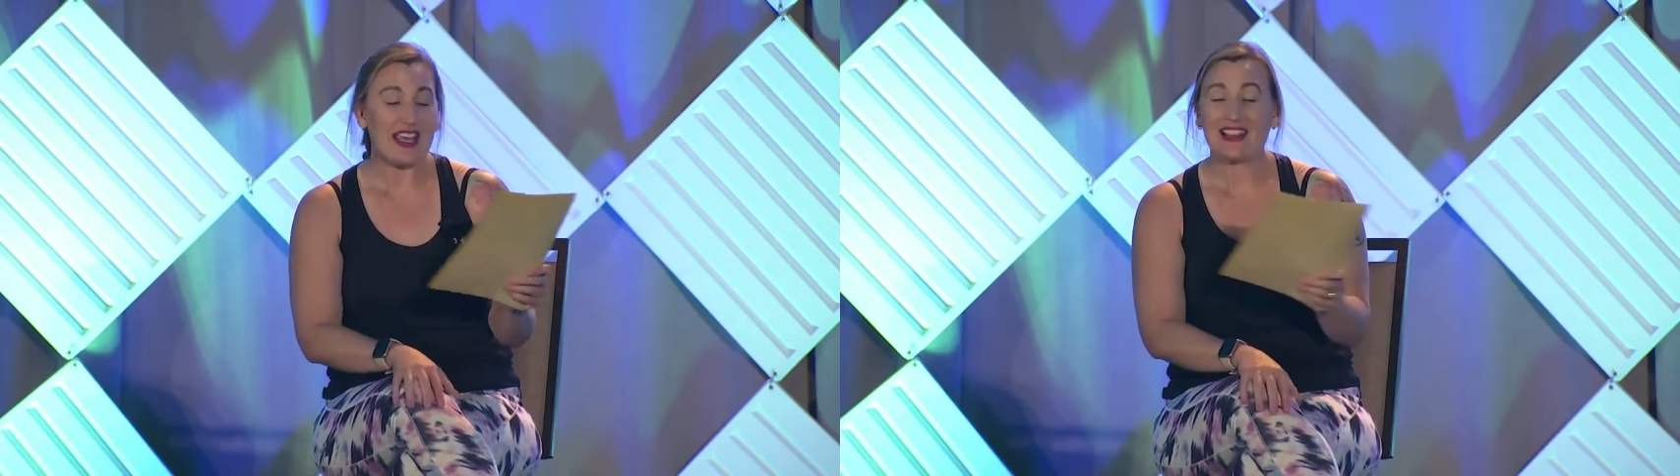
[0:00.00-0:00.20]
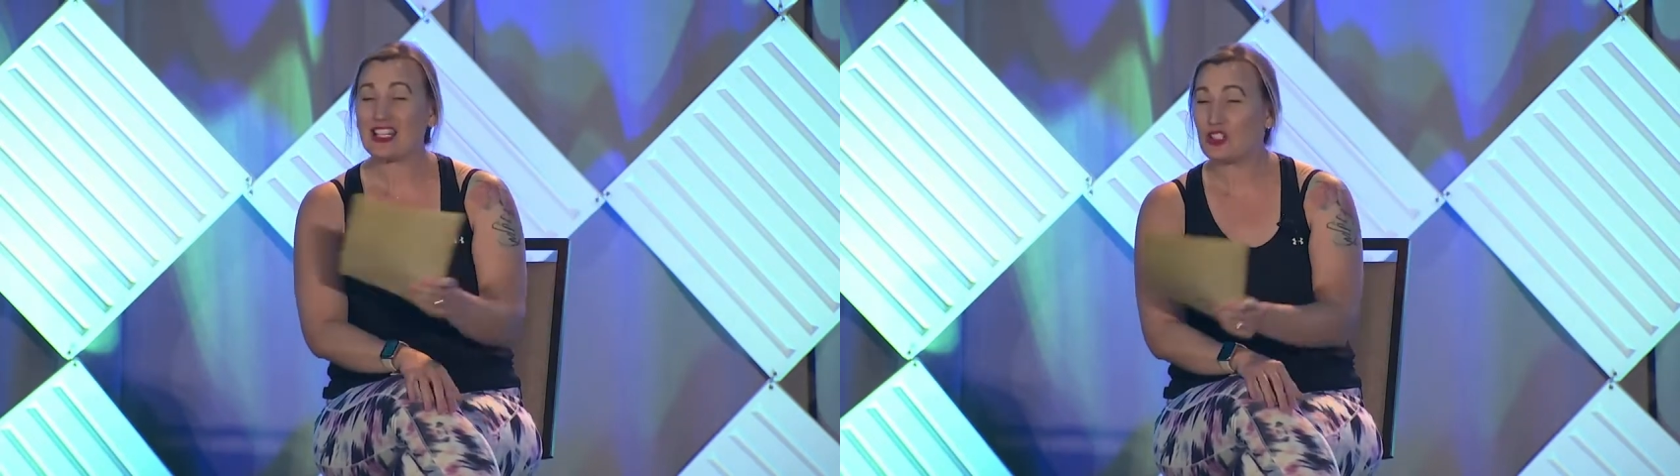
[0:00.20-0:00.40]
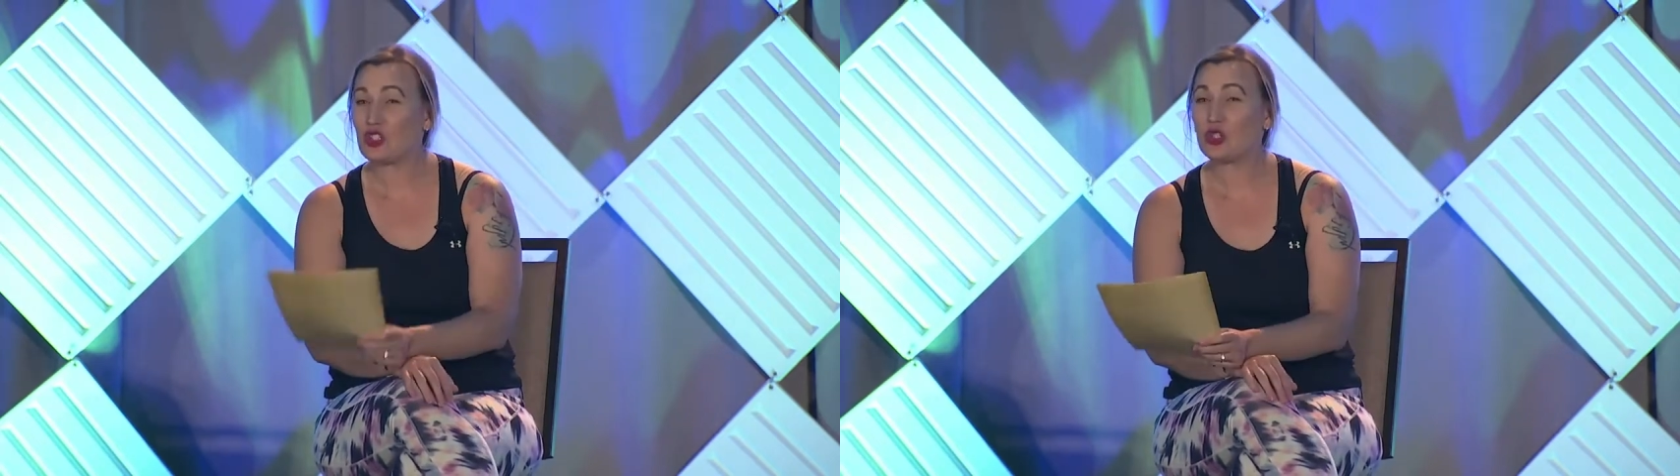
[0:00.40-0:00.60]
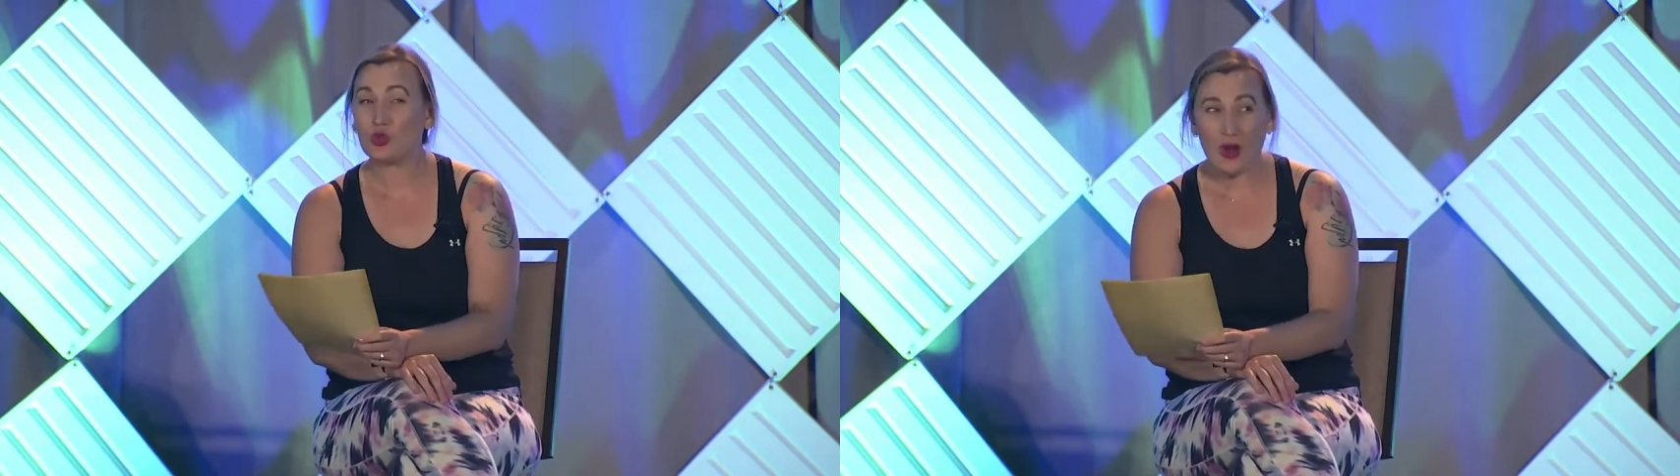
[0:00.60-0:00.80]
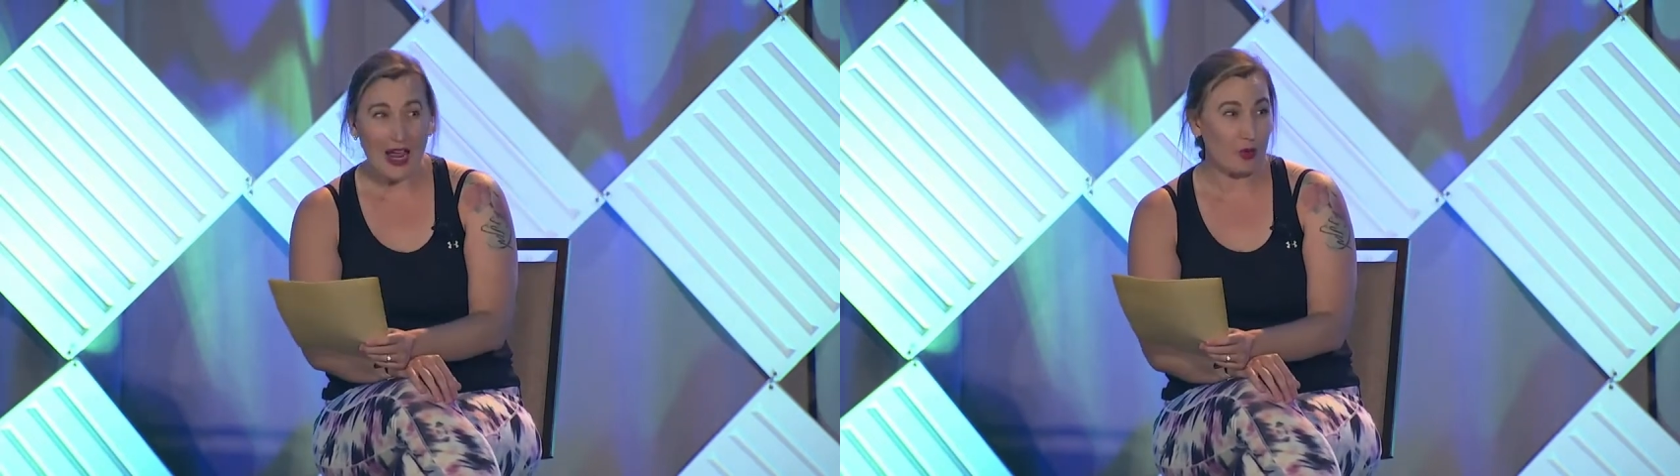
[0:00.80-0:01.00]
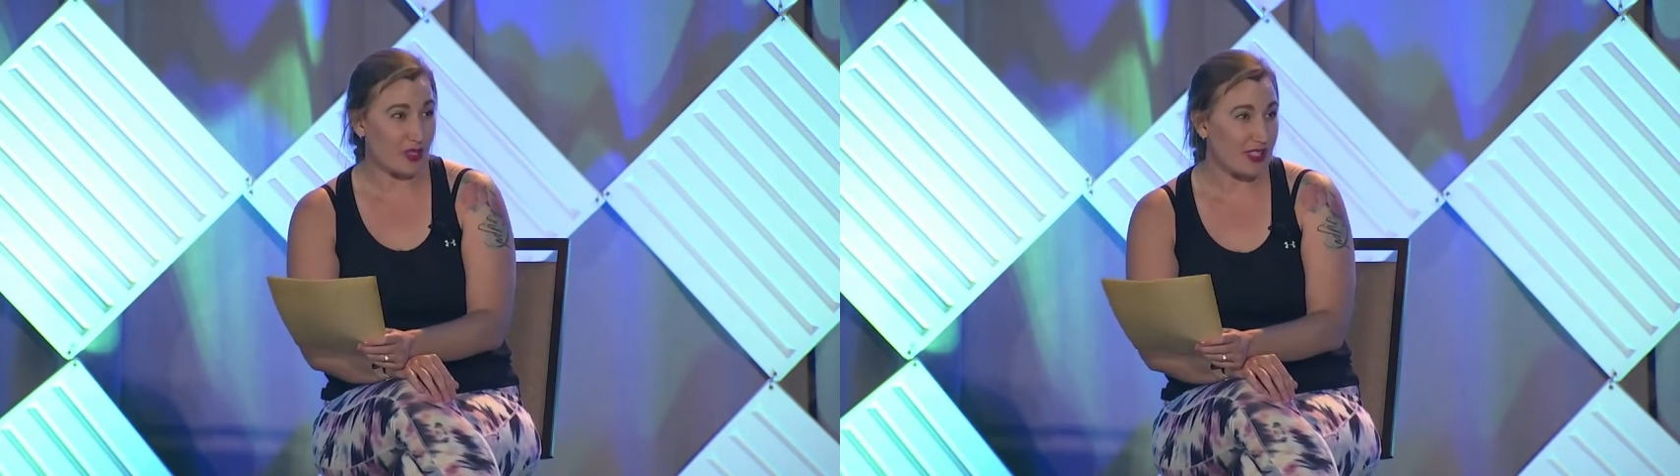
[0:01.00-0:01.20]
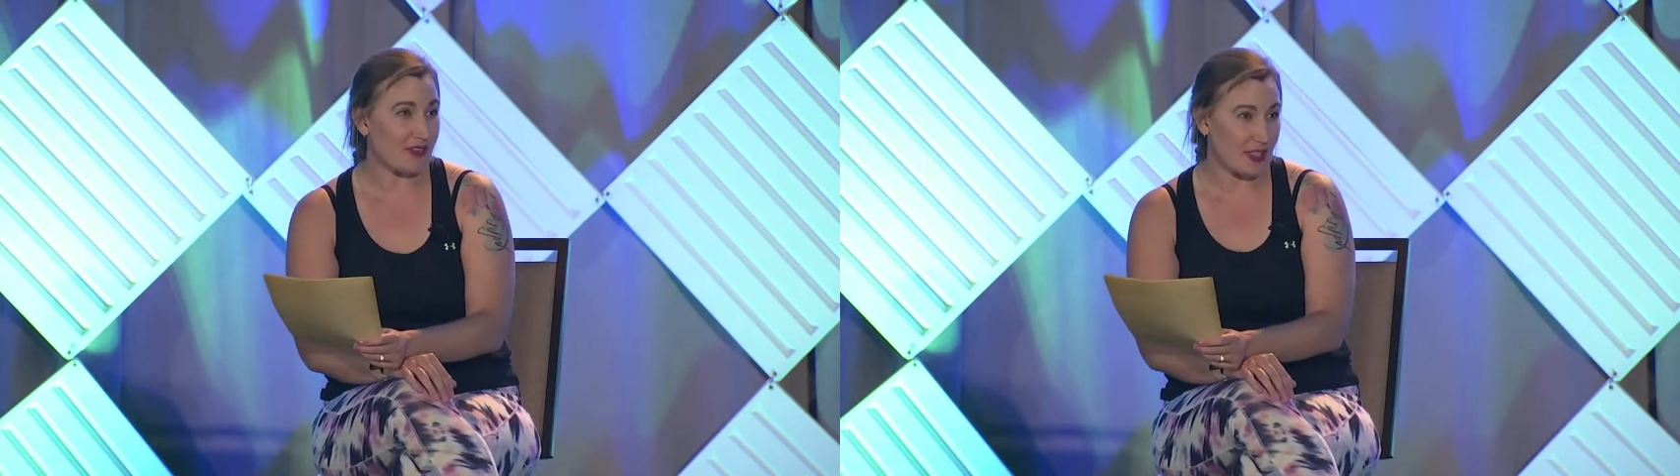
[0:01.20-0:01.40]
They did 2 hours of